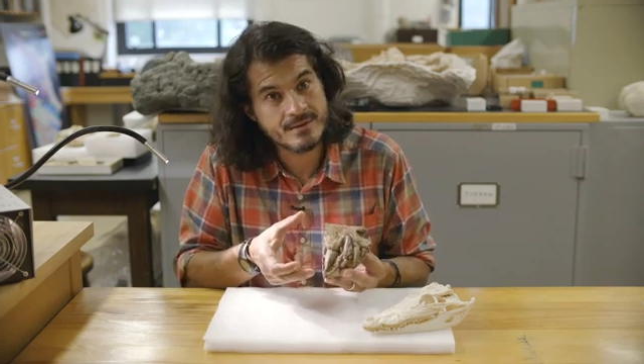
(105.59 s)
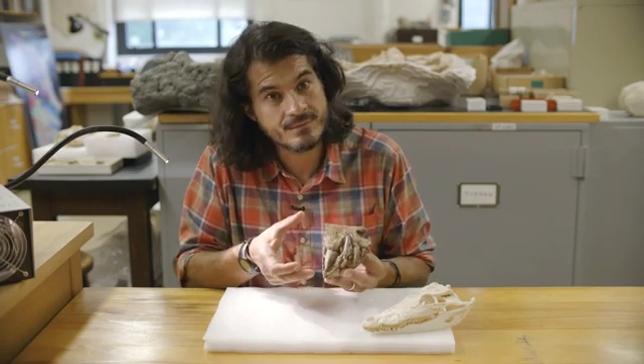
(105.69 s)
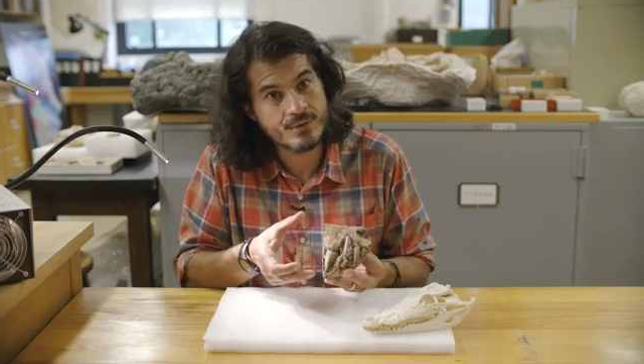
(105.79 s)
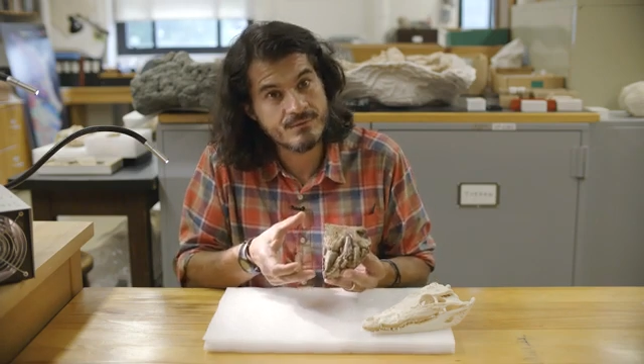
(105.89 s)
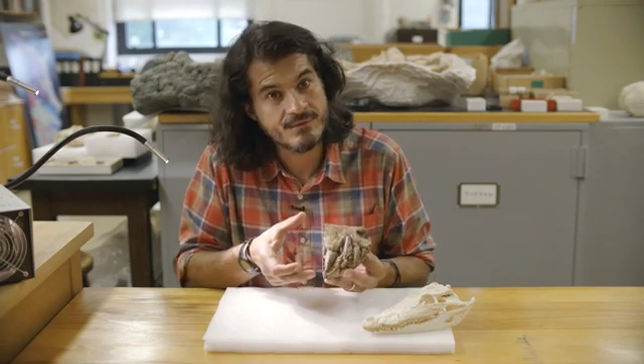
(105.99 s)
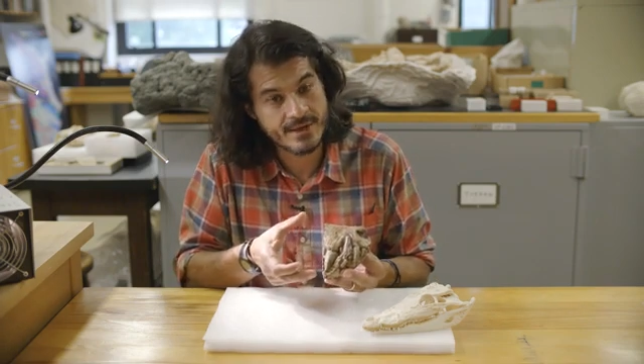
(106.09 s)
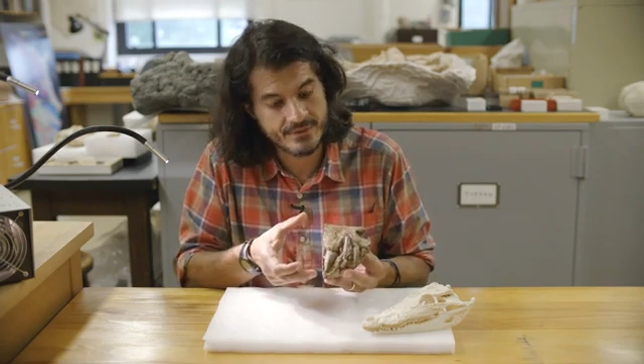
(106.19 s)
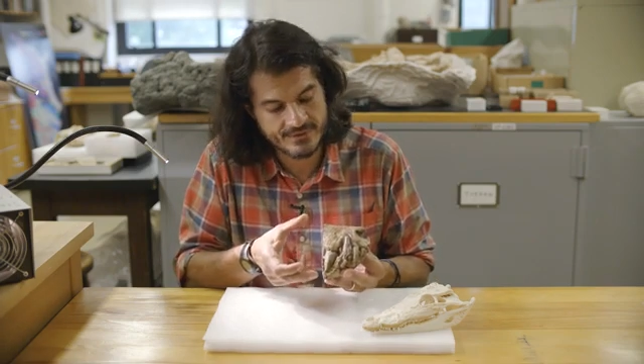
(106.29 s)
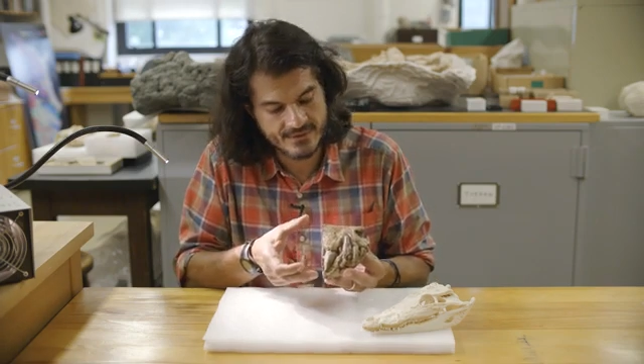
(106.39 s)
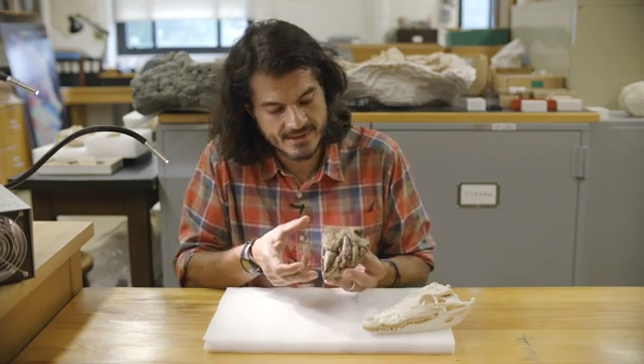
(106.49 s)

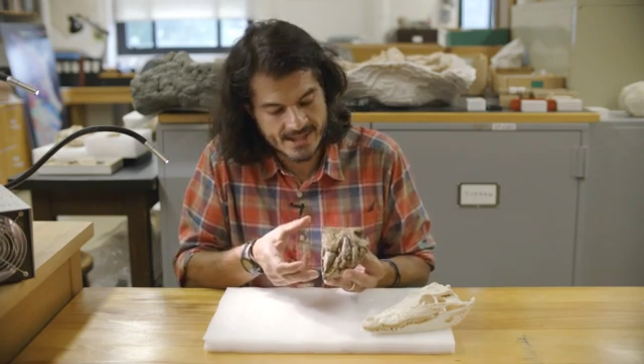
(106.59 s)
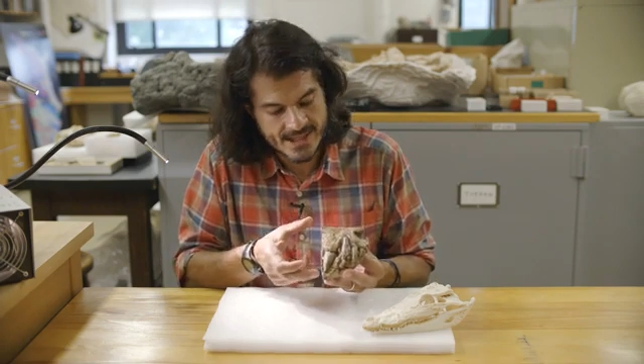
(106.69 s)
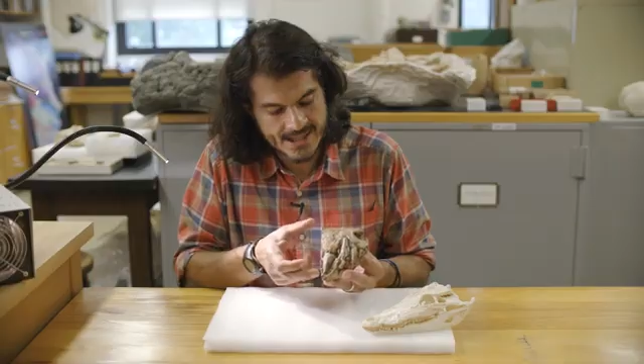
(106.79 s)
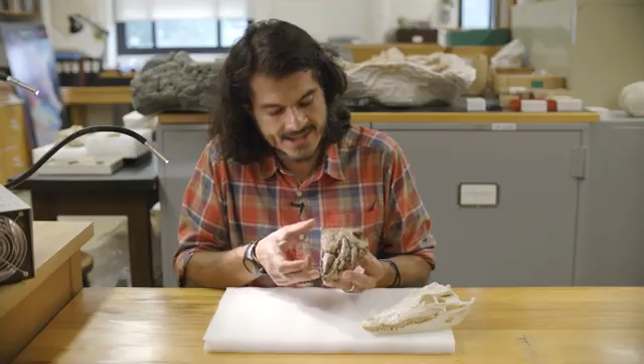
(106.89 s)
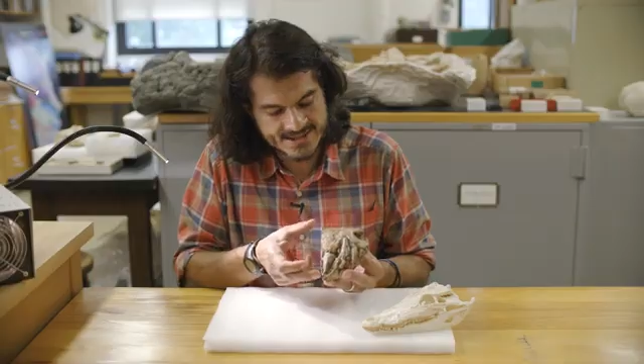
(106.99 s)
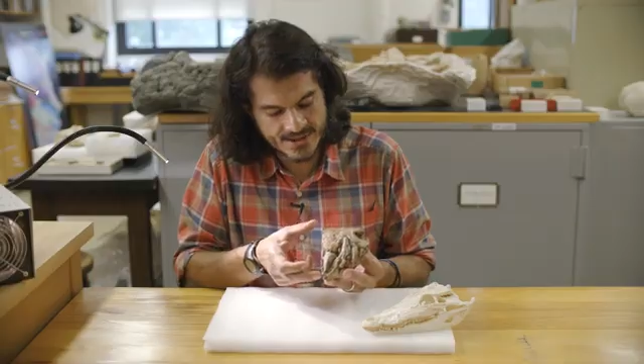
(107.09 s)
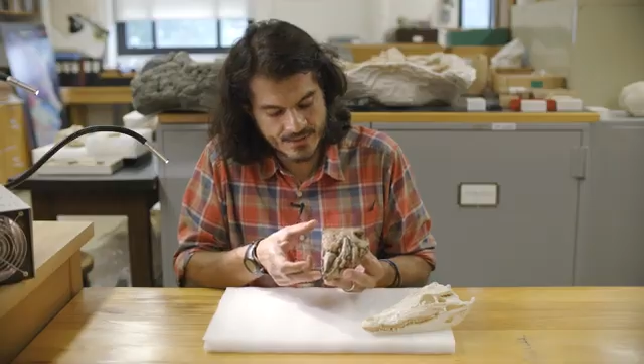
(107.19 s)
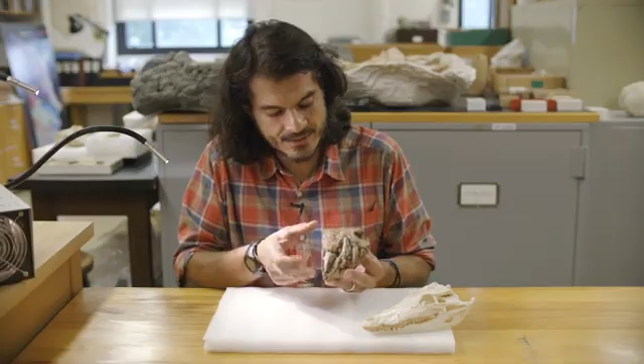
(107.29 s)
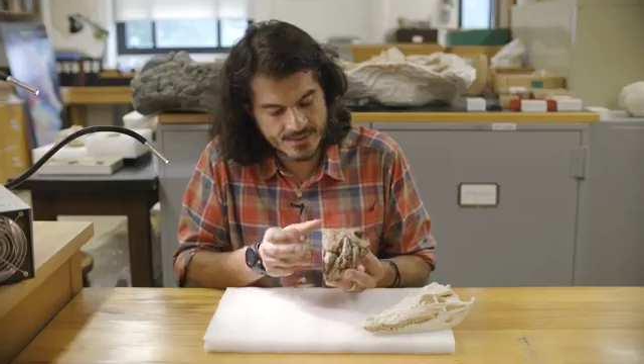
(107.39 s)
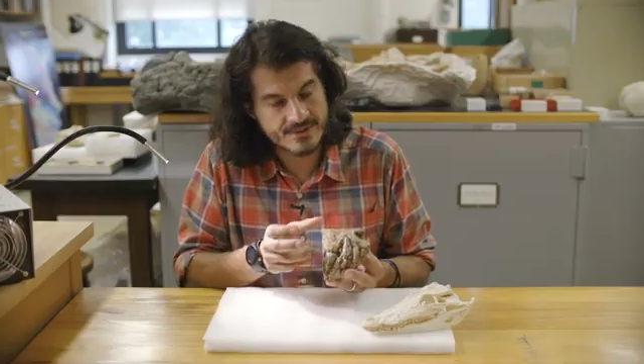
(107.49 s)
profiles. And so they're